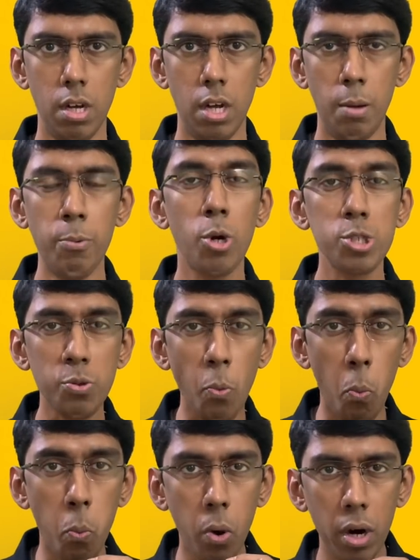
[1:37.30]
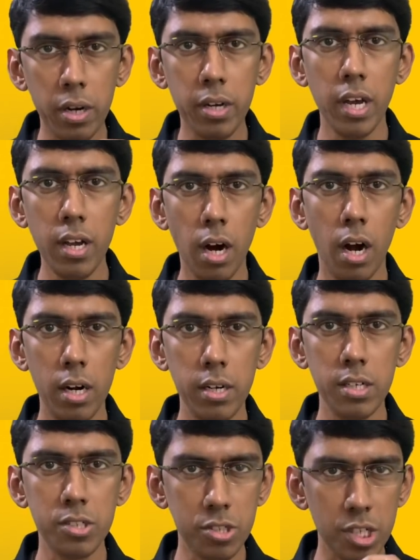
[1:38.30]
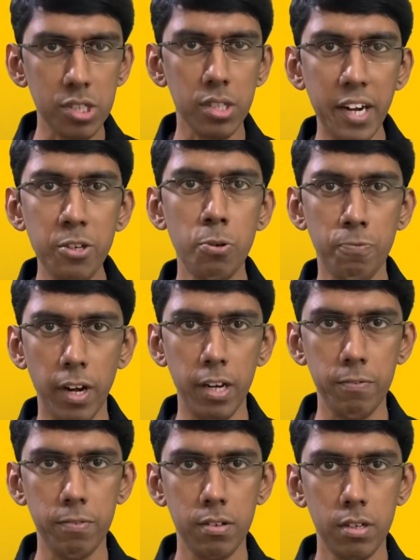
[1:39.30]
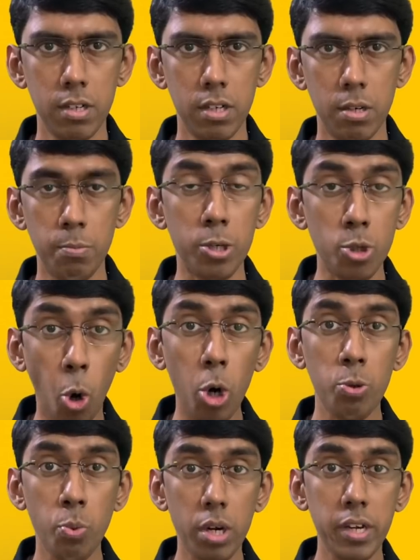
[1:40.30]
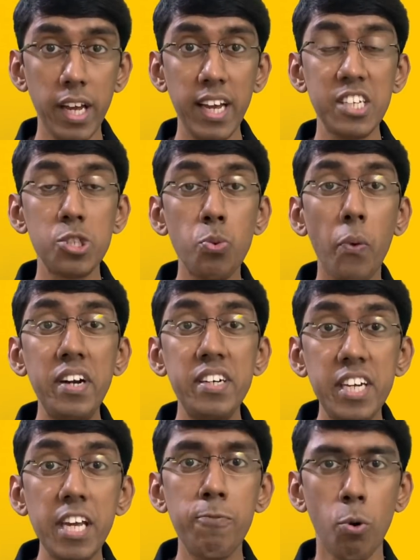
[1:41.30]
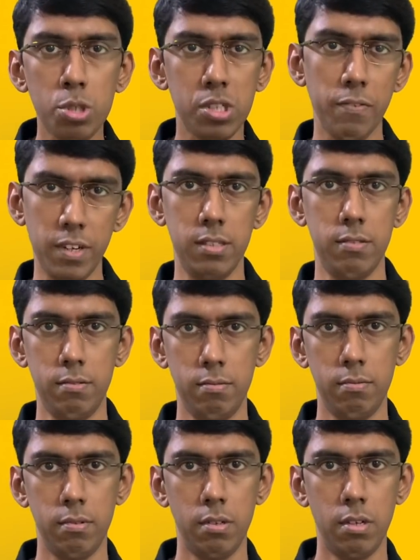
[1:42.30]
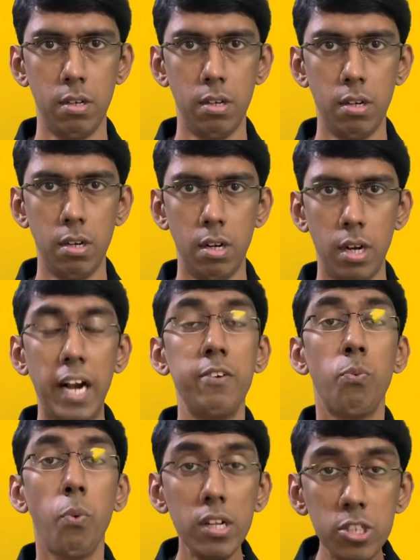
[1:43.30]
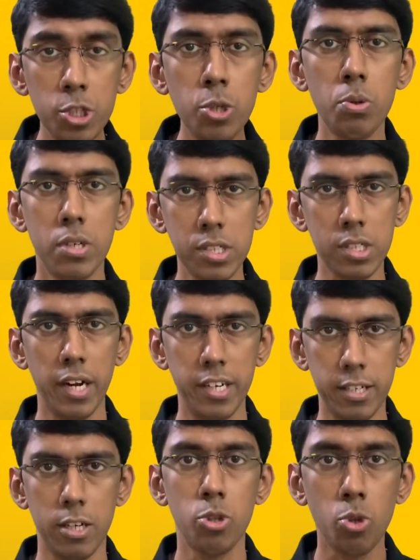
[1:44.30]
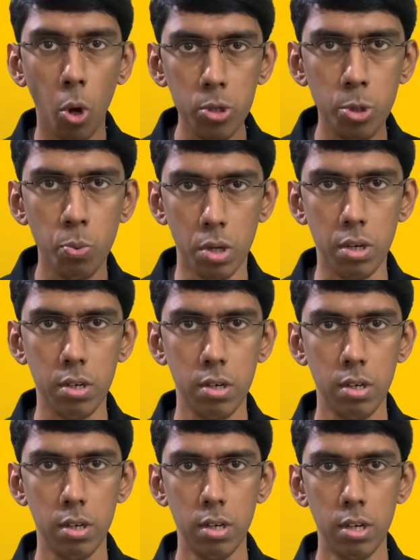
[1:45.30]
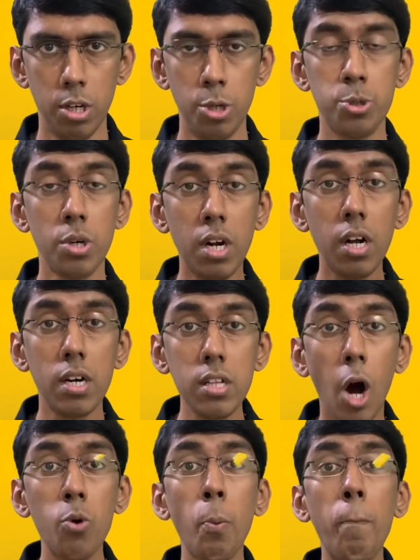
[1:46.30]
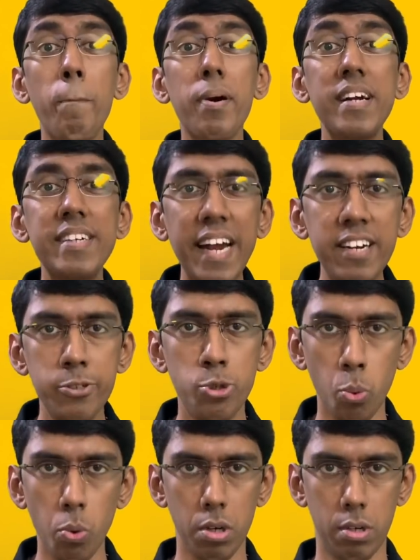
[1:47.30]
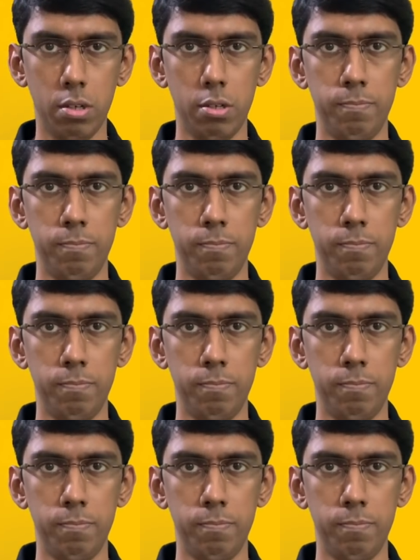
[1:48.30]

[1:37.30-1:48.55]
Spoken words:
Because working hard is just 9 to 5, but not working is 24/7. And once you decide not to work, you should learn how to pretend to work.